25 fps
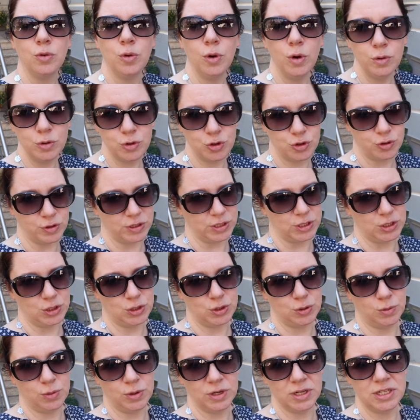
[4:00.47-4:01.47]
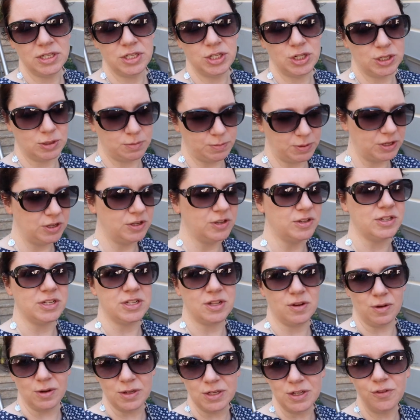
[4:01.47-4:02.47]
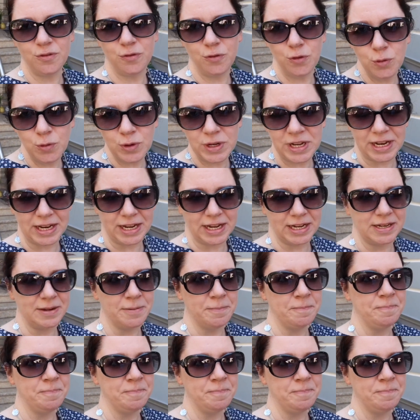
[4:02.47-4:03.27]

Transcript: grocery stores, just because there's food in it.